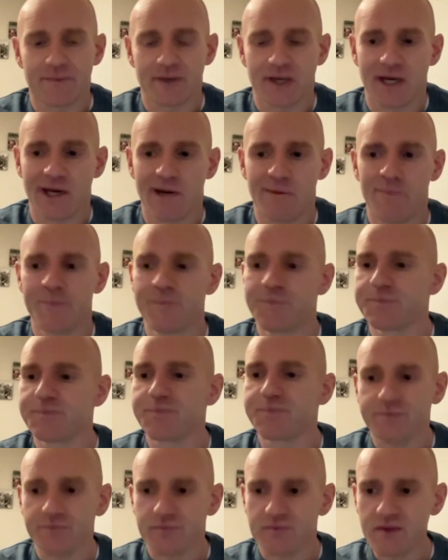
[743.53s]

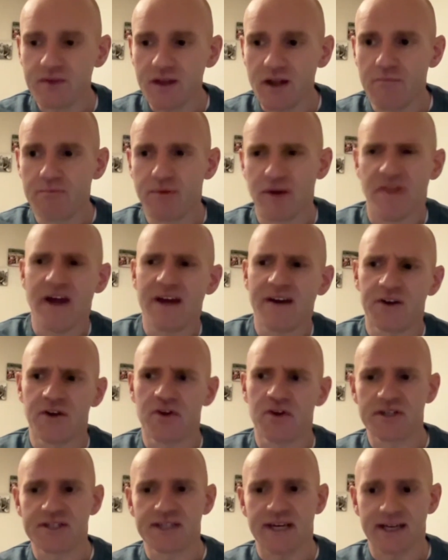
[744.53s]
But then on
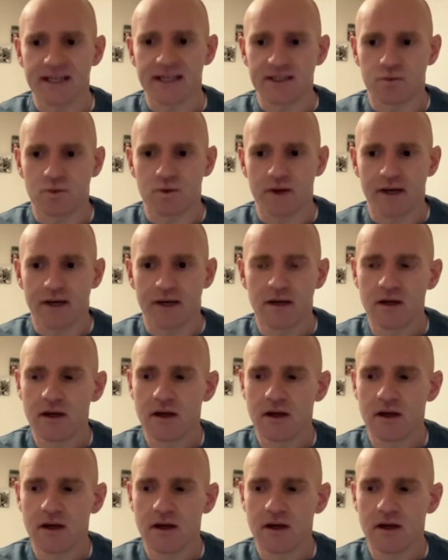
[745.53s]
other days when